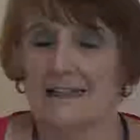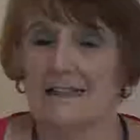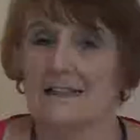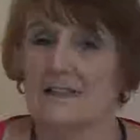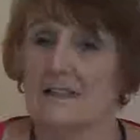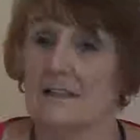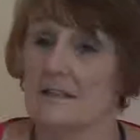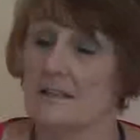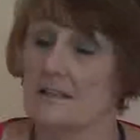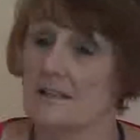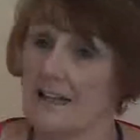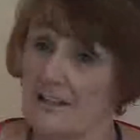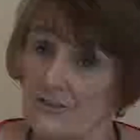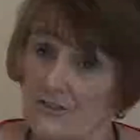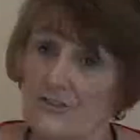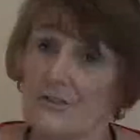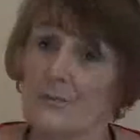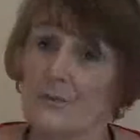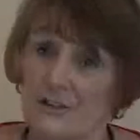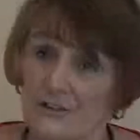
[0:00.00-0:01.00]
Is to the
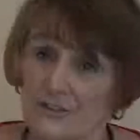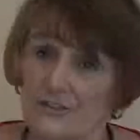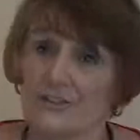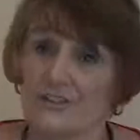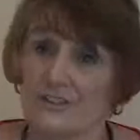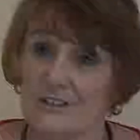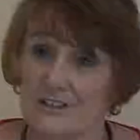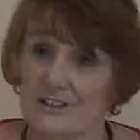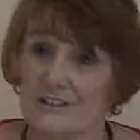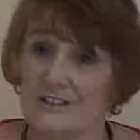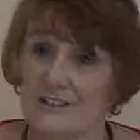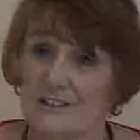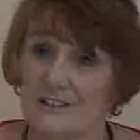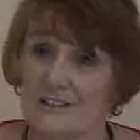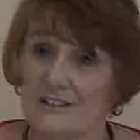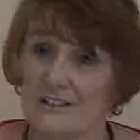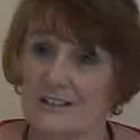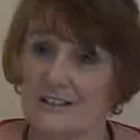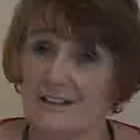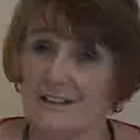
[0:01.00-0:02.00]
detriment
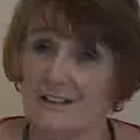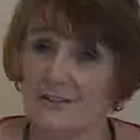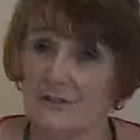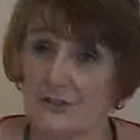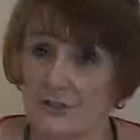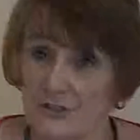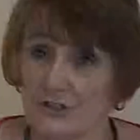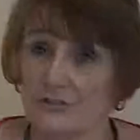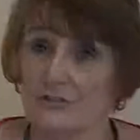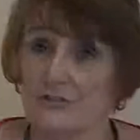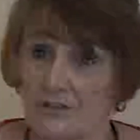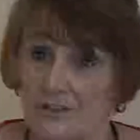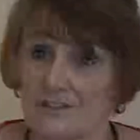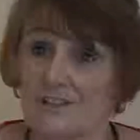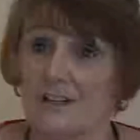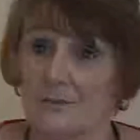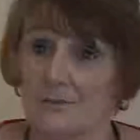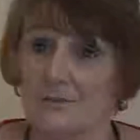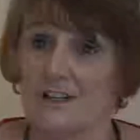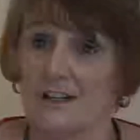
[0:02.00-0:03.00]
of the children
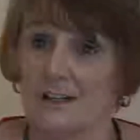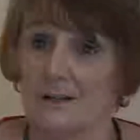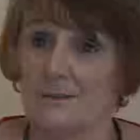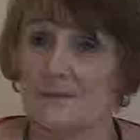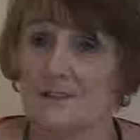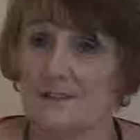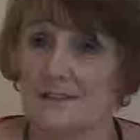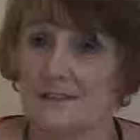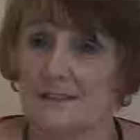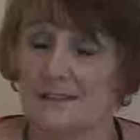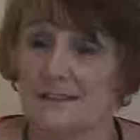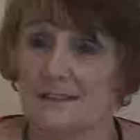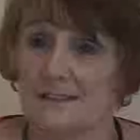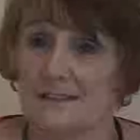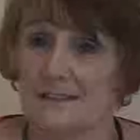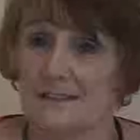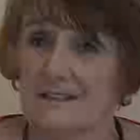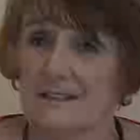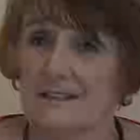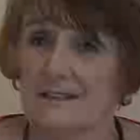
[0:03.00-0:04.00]
sometimes,
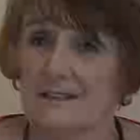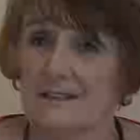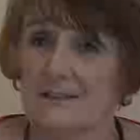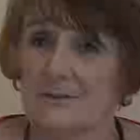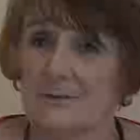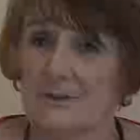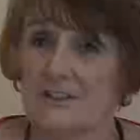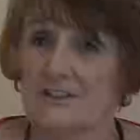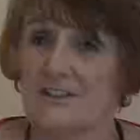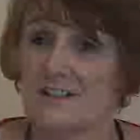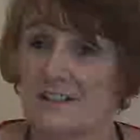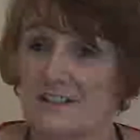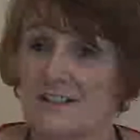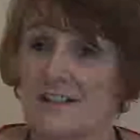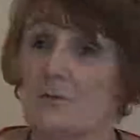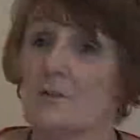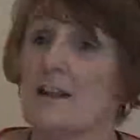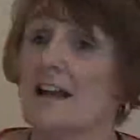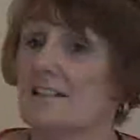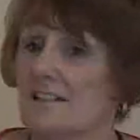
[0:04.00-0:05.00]
which is,
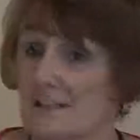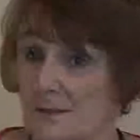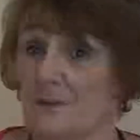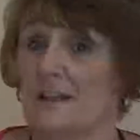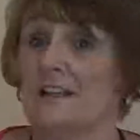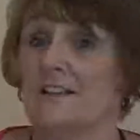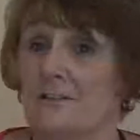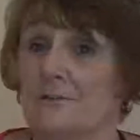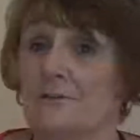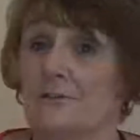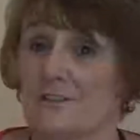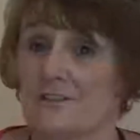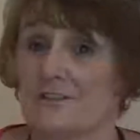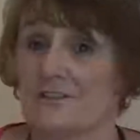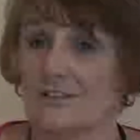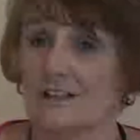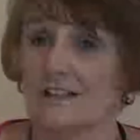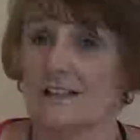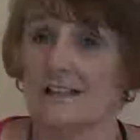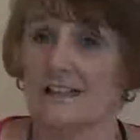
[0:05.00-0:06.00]
so that's the big
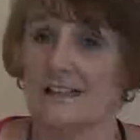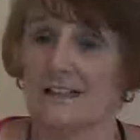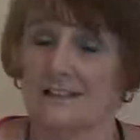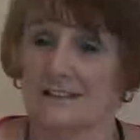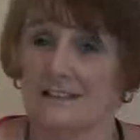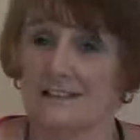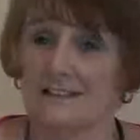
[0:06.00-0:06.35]
difference really.